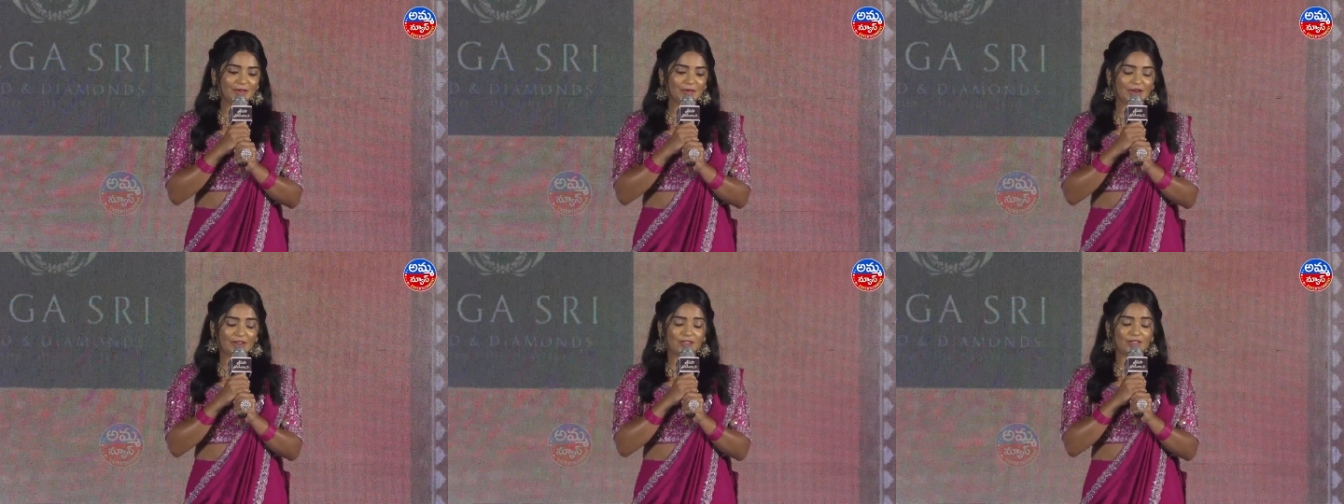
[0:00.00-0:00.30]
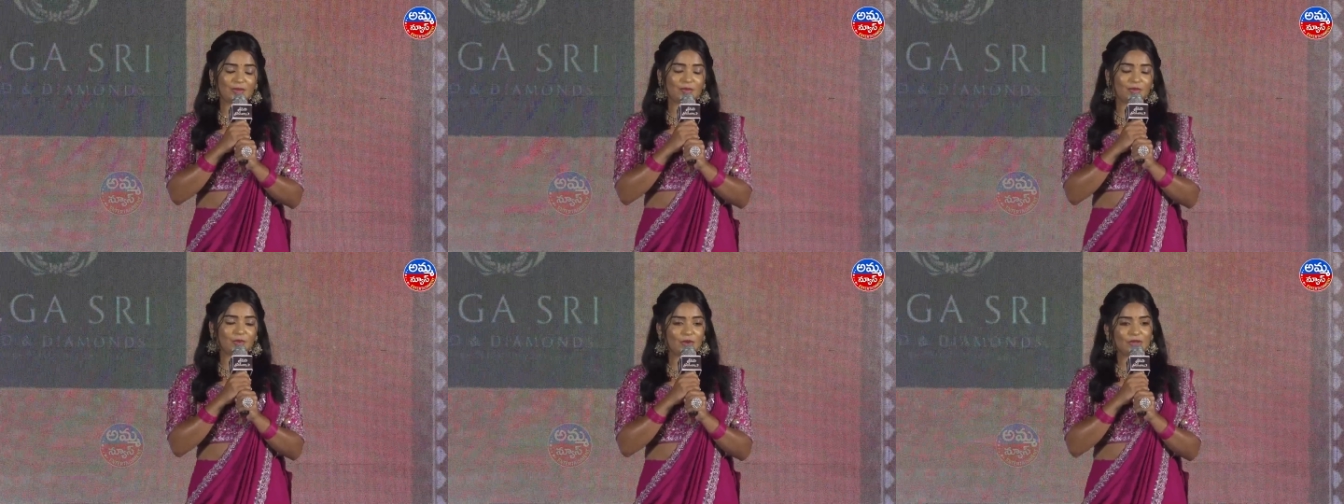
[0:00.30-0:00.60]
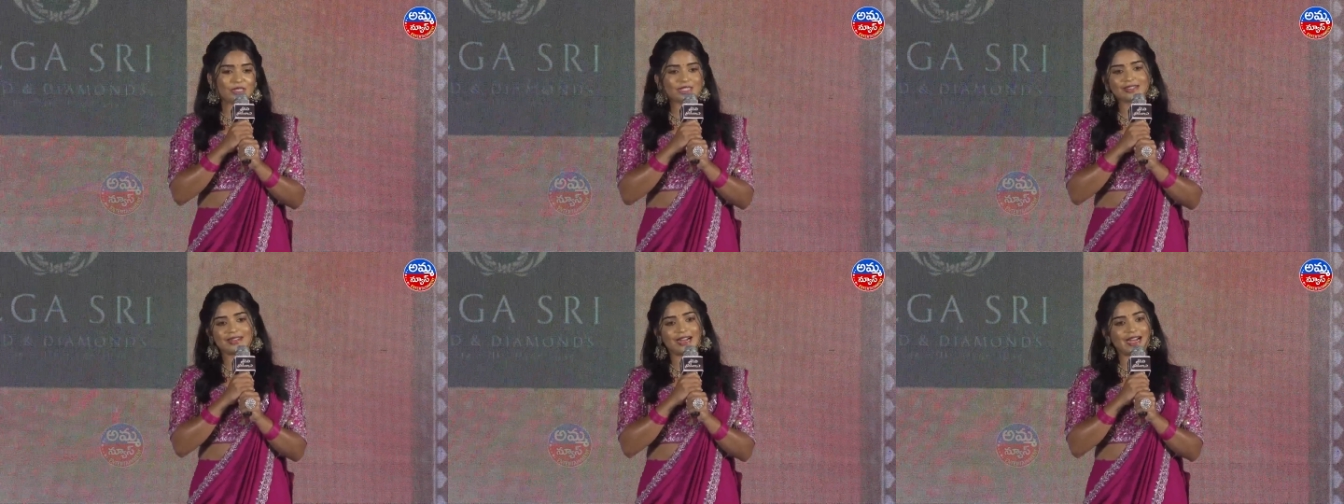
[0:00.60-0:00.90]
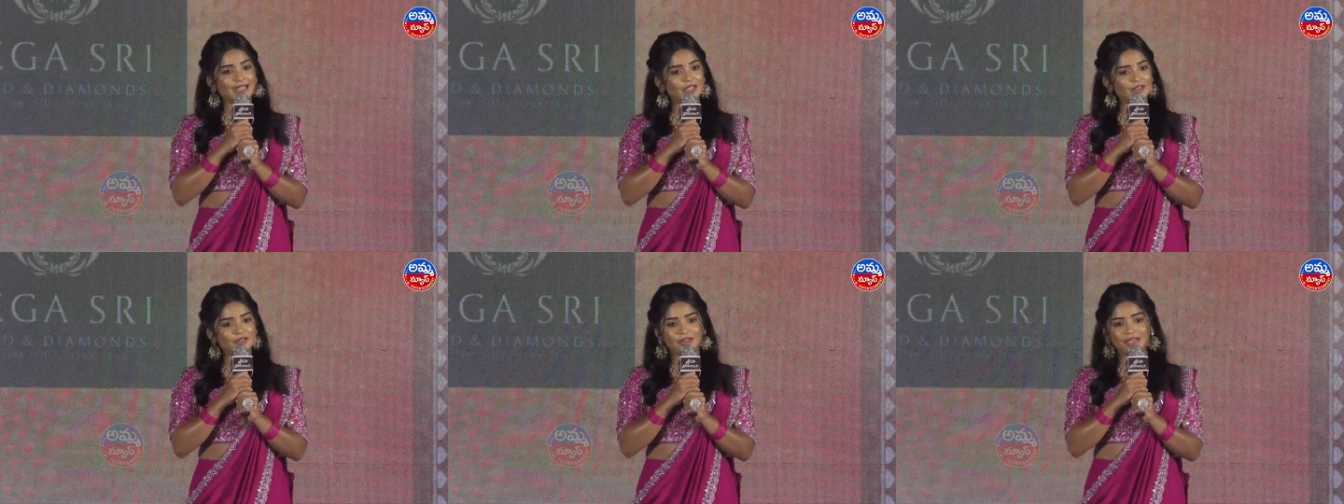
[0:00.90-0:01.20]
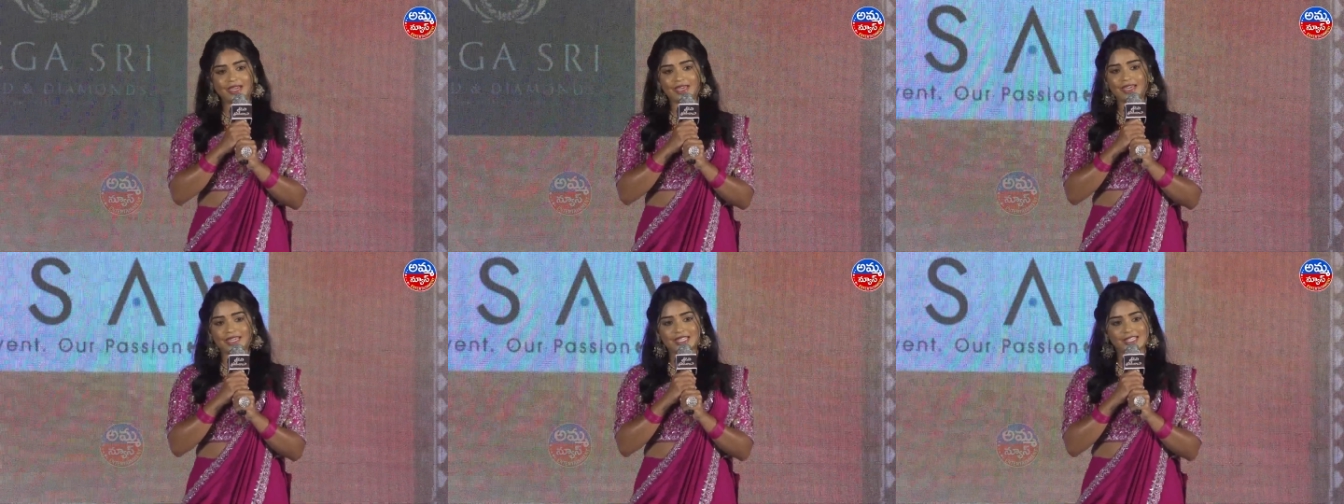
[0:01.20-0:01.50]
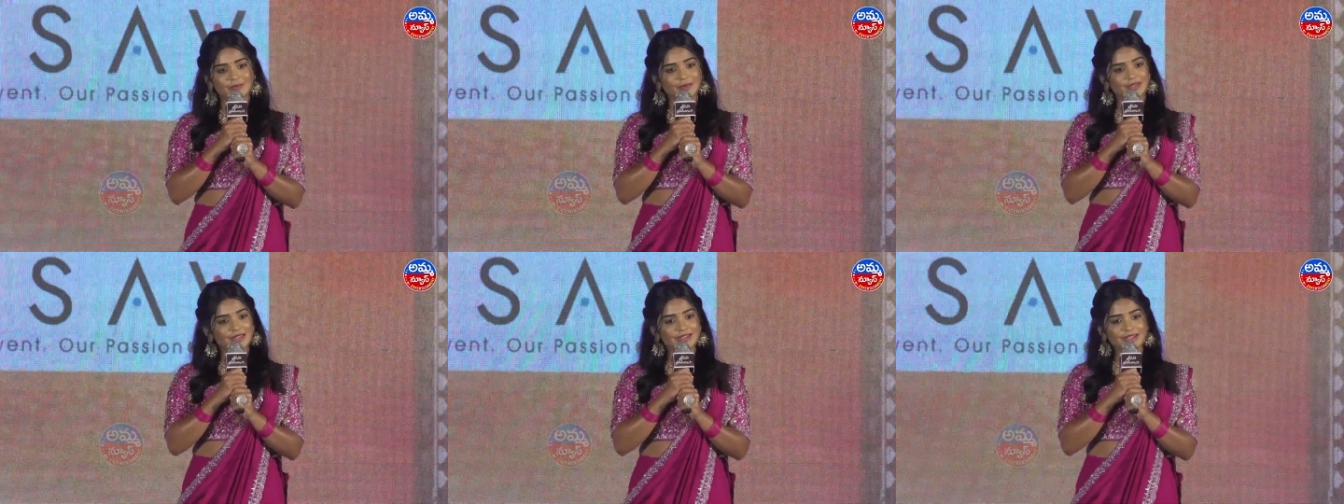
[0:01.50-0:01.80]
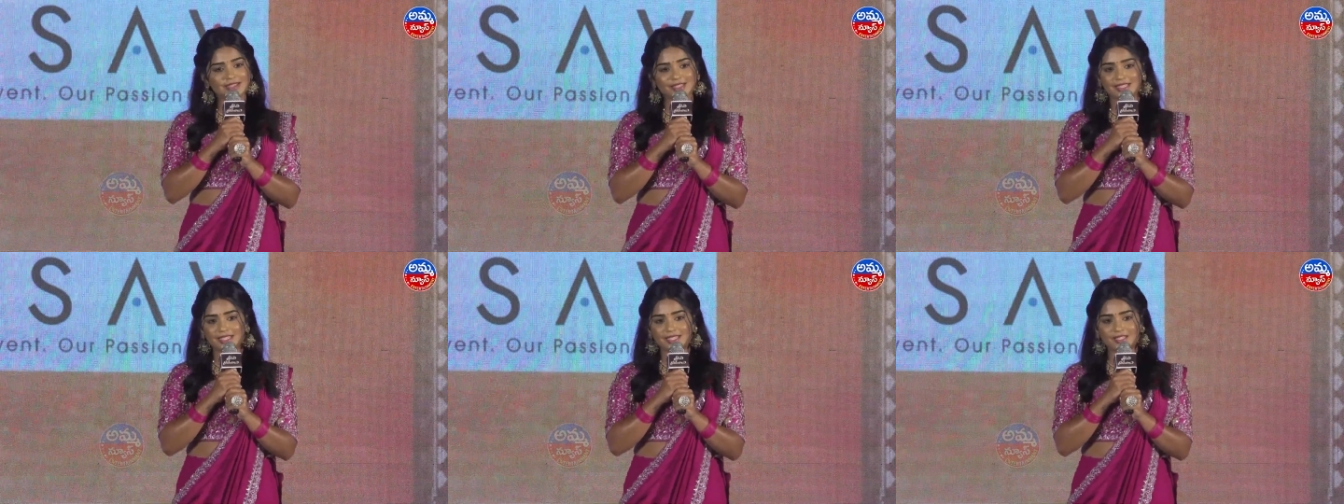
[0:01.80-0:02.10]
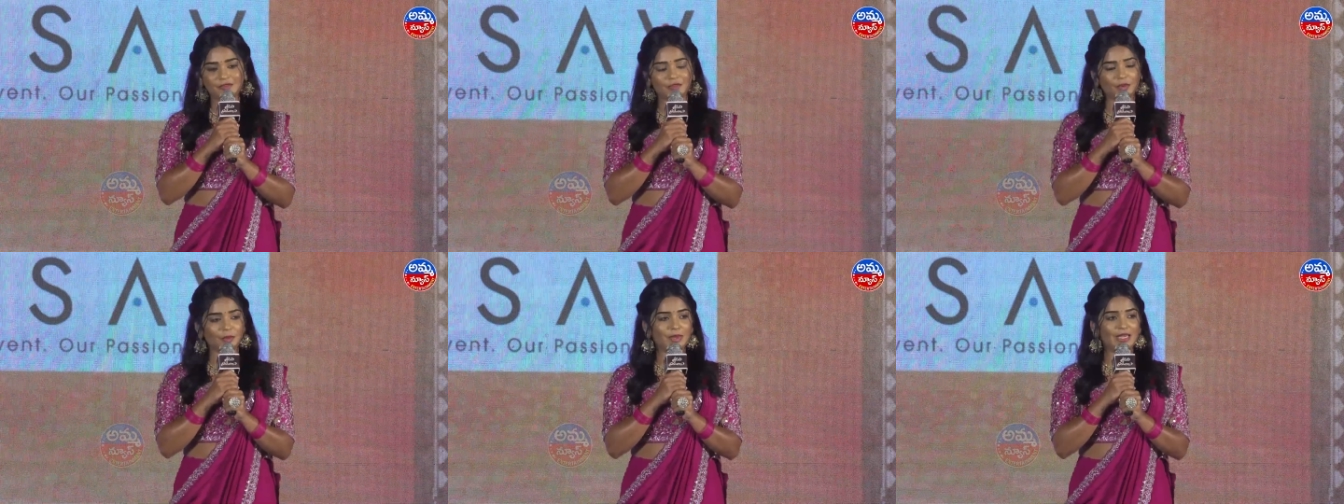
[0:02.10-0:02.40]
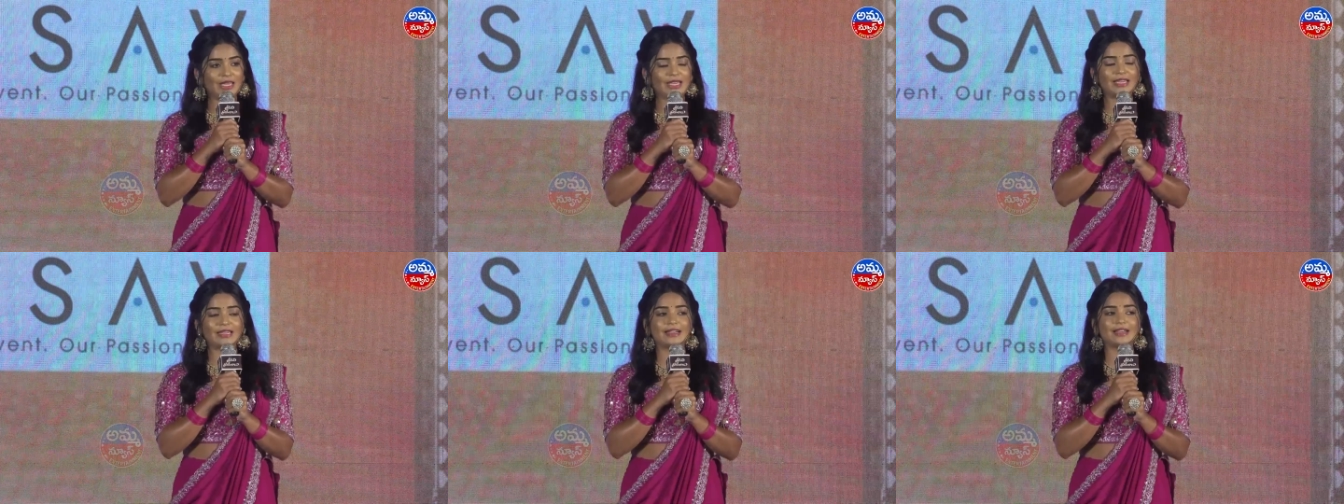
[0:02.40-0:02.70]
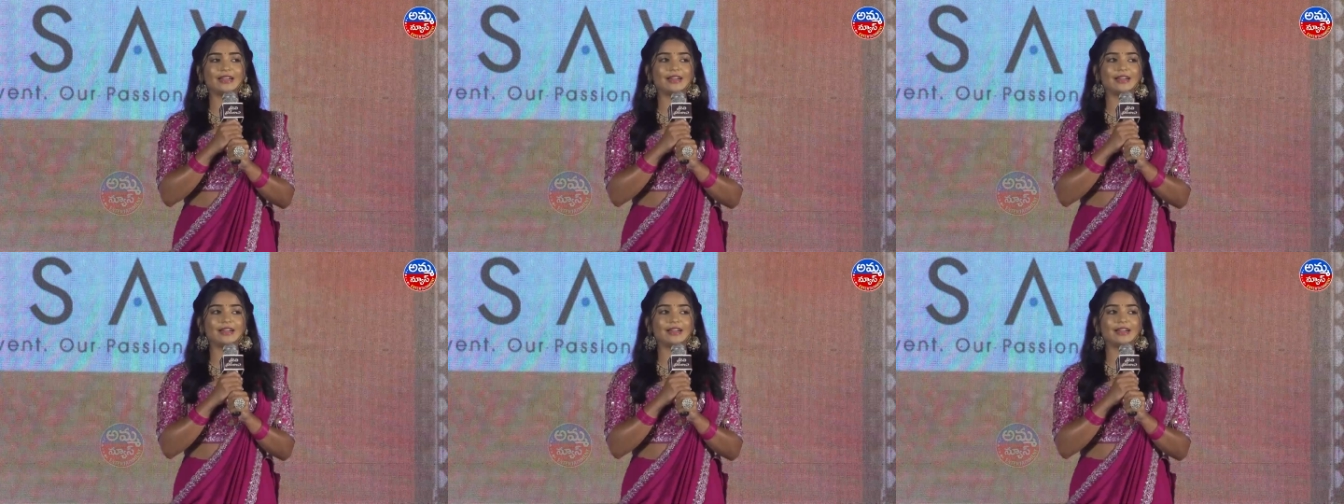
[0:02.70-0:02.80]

one of the most gratifying experiences for me.